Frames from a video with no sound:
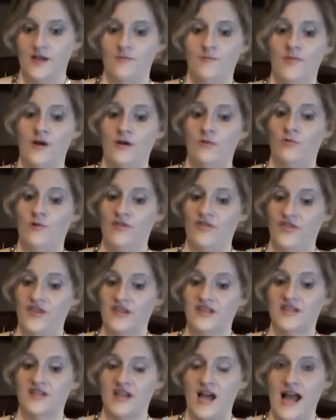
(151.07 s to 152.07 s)
but with
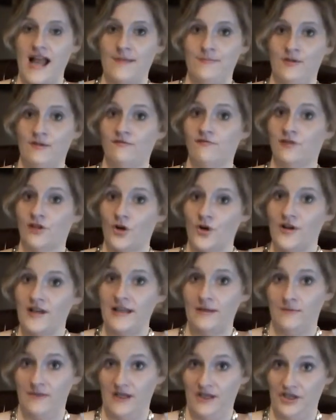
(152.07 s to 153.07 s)
this type of
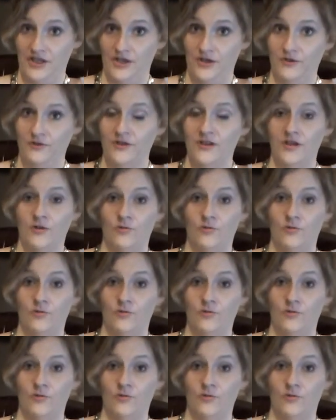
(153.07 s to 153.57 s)
learning menu,